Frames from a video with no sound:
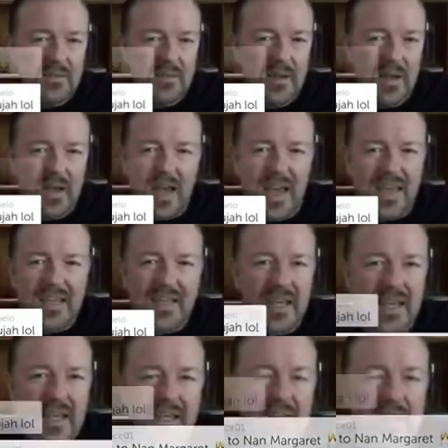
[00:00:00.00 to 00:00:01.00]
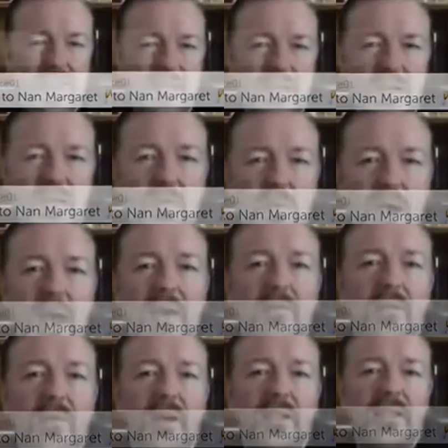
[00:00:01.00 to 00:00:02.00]
I hate that because whatever
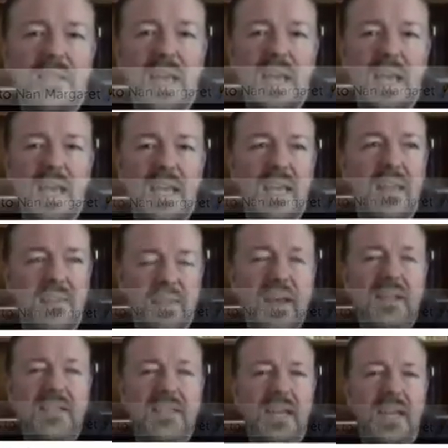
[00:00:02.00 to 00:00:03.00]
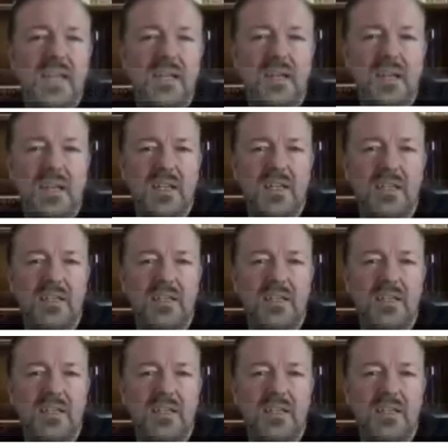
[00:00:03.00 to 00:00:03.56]
I say, that's the headline.